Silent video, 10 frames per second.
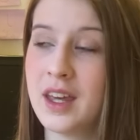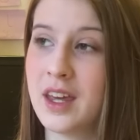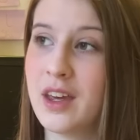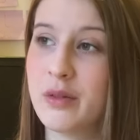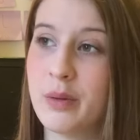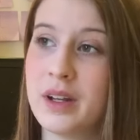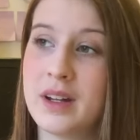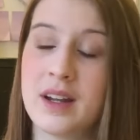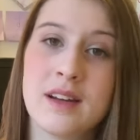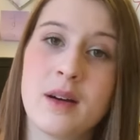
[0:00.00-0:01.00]
if we'd
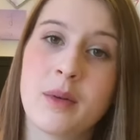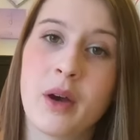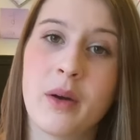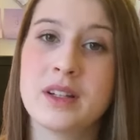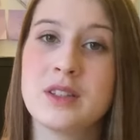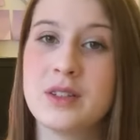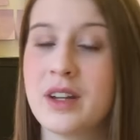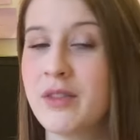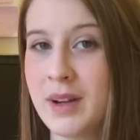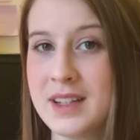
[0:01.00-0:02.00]
ended up going to
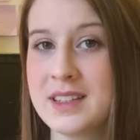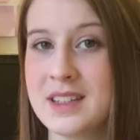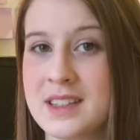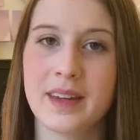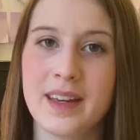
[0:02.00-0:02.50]
different places.